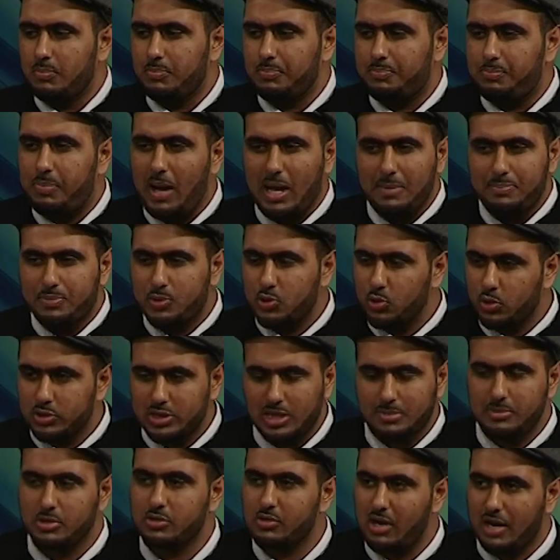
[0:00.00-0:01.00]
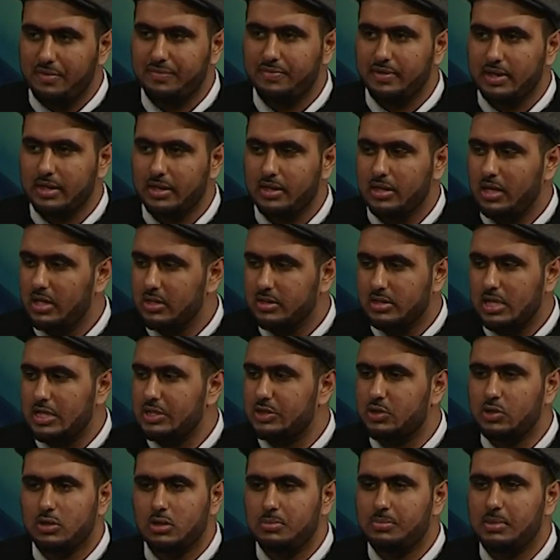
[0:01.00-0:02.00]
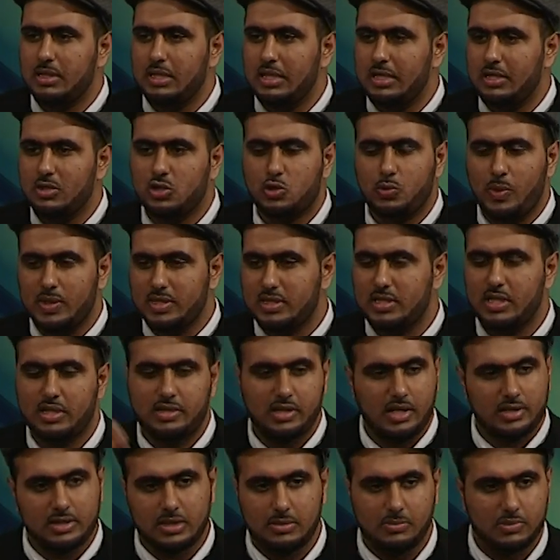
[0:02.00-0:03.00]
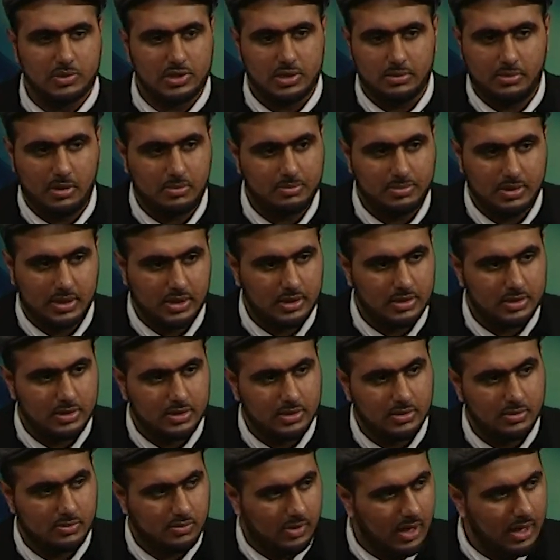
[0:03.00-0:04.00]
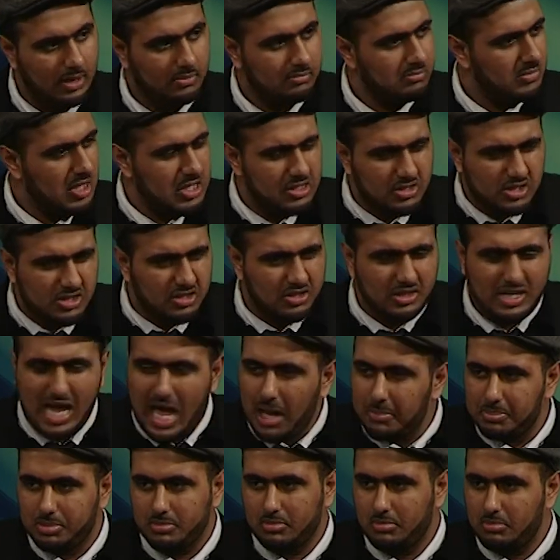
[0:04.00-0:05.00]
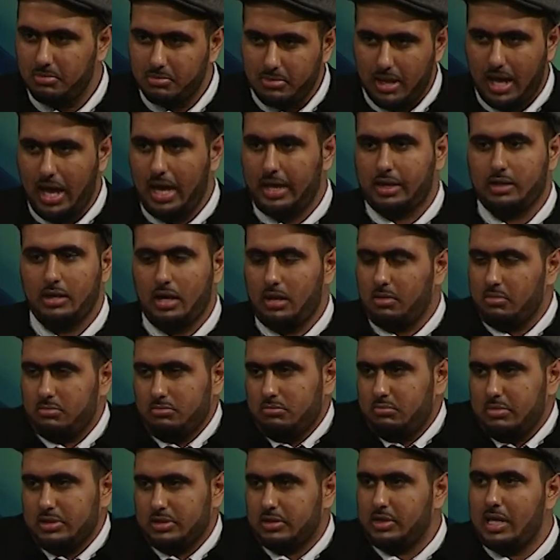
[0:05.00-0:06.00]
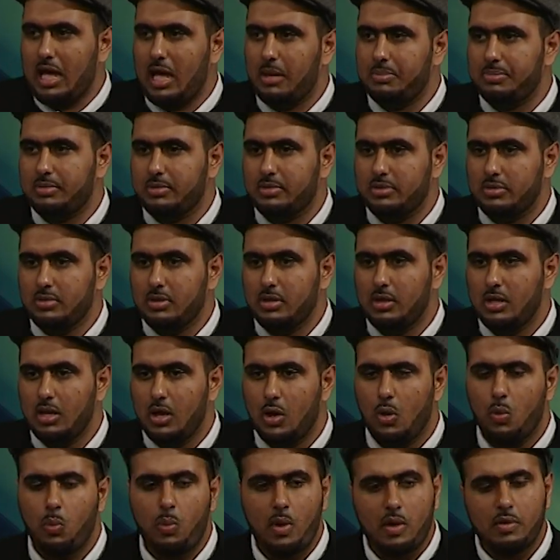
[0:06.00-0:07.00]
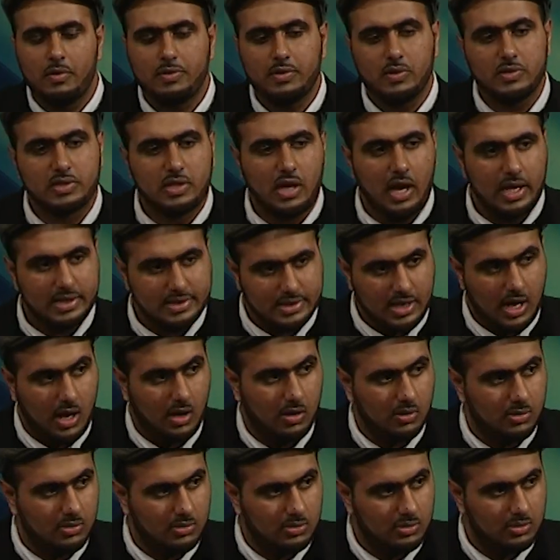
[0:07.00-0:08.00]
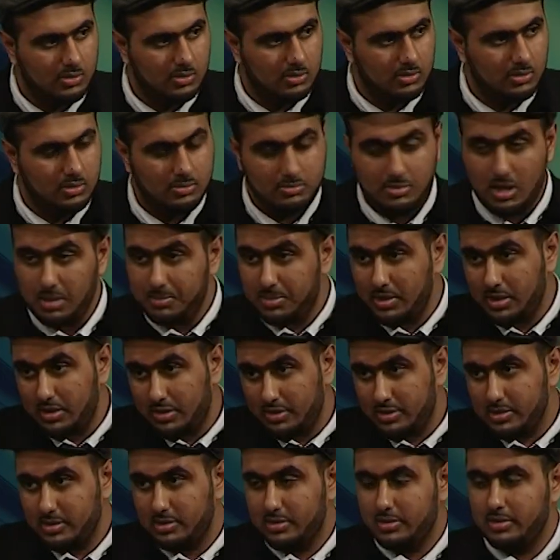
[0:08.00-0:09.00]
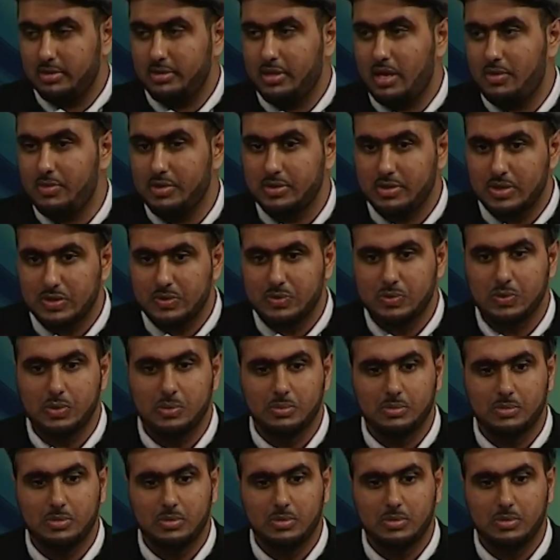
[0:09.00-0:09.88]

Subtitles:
by pure demographic, there's going to be 20, 30 Muslim MPs, right? It's just going to happen. It's going to happen. Where are those guys now? Maybe they're in this room.